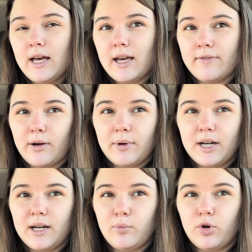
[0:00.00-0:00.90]
if I read
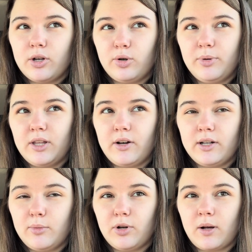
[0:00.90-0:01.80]
any more, it'll be the
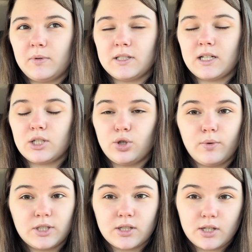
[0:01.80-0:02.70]
audiobook I'm listening to,
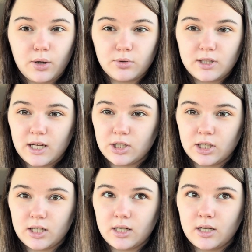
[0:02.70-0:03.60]
which is Ghost
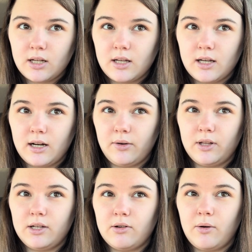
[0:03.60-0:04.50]
Station. And I'll
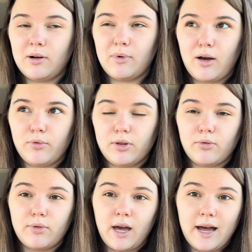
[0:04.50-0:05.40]
let you know when I'm halfway
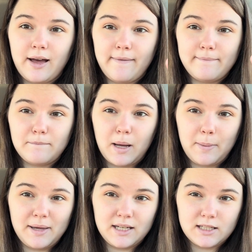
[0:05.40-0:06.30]
through that, my
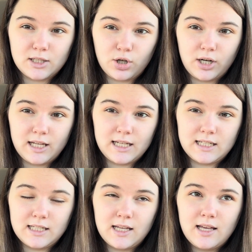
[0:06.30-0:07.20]
opinions on
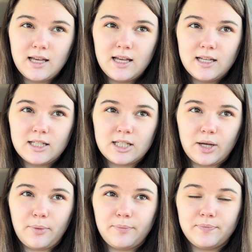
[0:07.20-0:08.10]
it. So
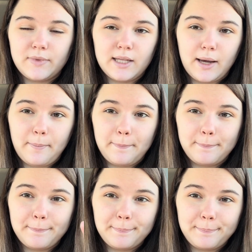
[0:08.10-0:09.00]
yeah,
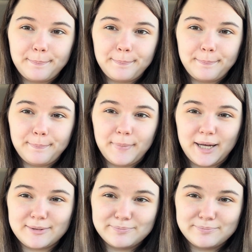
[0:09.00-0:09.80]
bye.